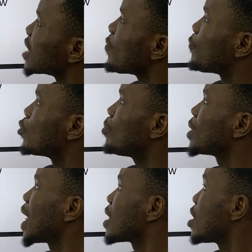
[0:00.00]
the
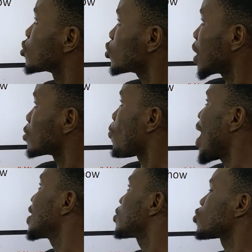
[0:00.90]
phenomena such as why
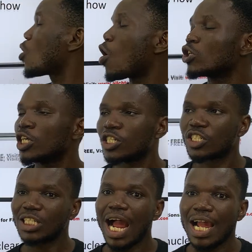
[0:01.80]
the sun
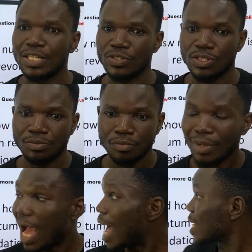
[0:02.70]
shines
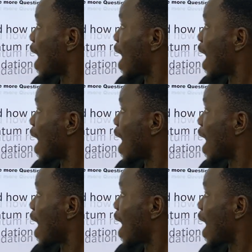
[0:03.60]
and